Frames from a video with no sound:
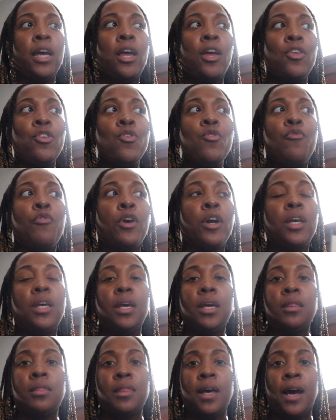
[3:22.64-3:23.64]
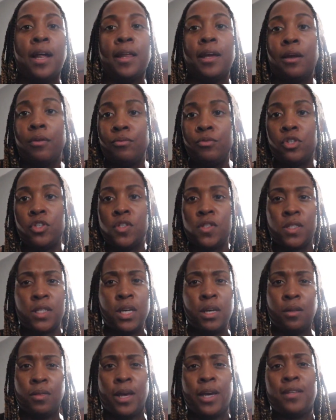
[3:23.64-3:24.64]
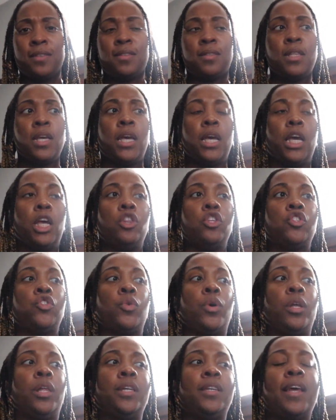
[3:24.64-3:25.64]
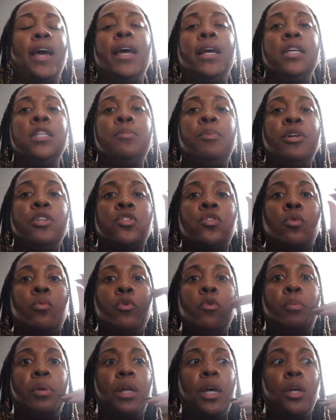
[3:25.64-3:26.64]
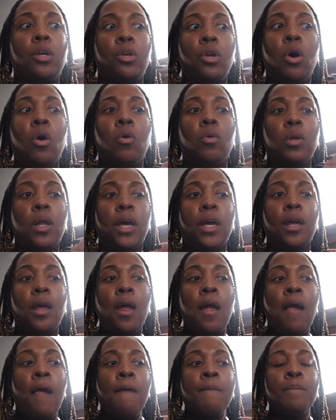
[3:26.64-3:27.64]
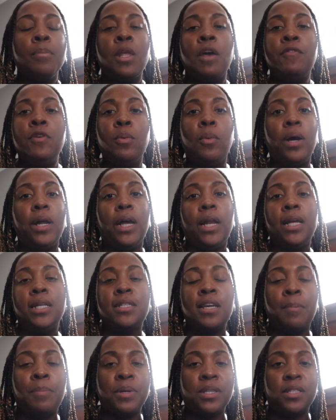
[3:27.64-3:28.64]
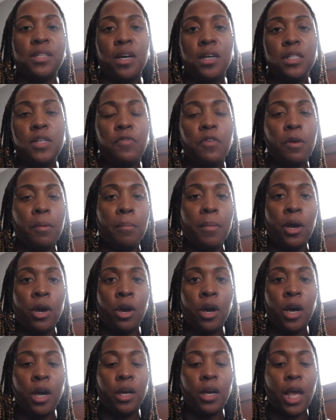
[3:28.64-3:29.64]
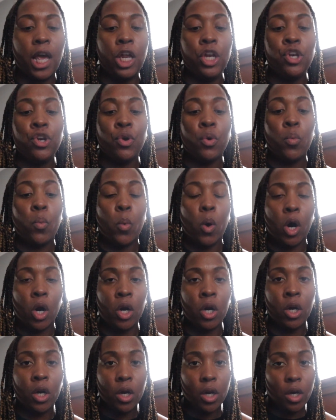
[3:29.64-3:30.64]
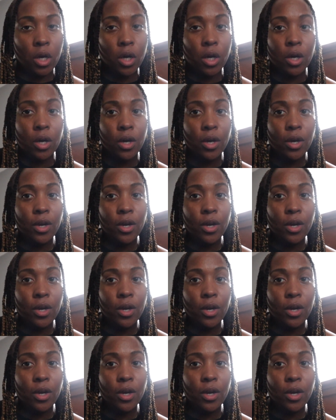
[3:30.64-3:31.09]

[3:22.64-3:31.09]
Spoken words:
you forget that just thinking in the story dang, he's being so rude, but no, if you want any type of scientific merit in your work,